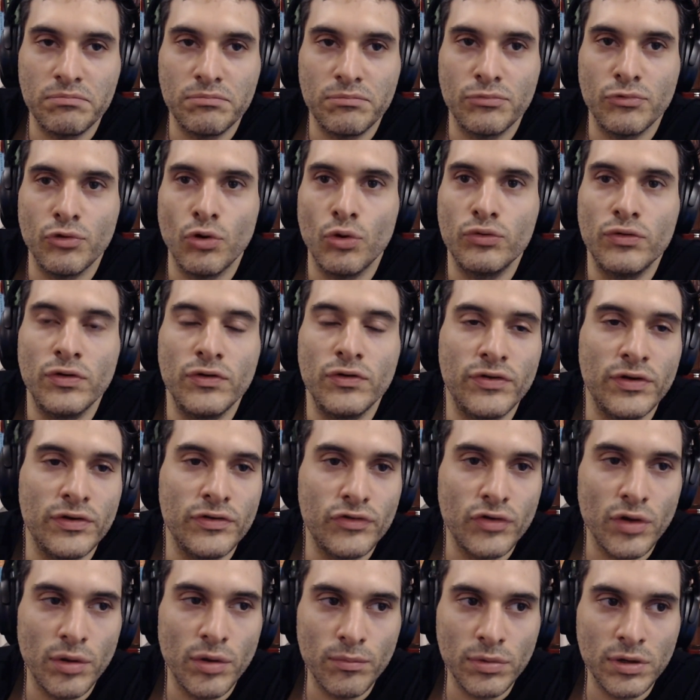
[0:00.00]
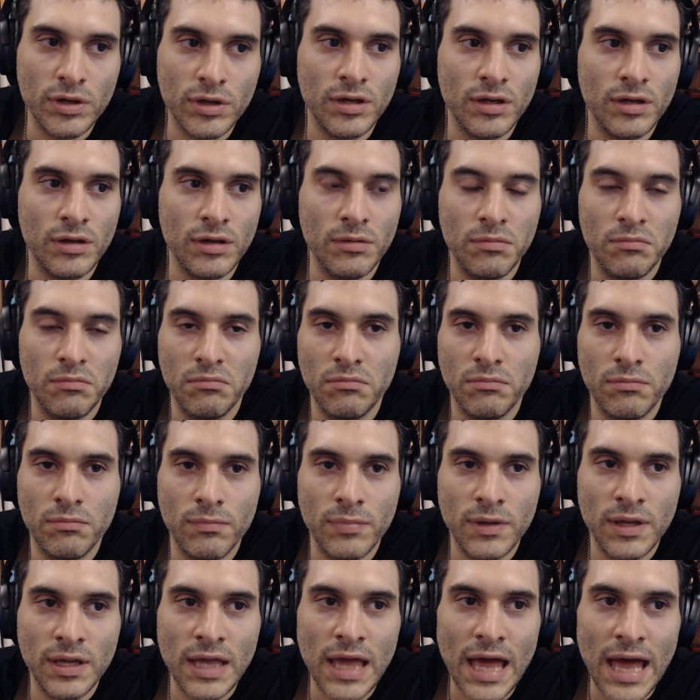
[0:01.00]
noticing somebody
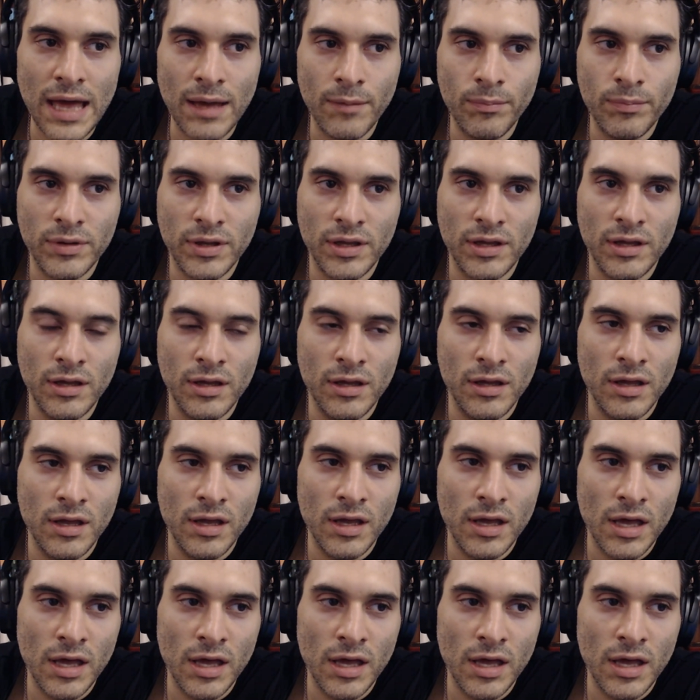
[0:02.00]
being happy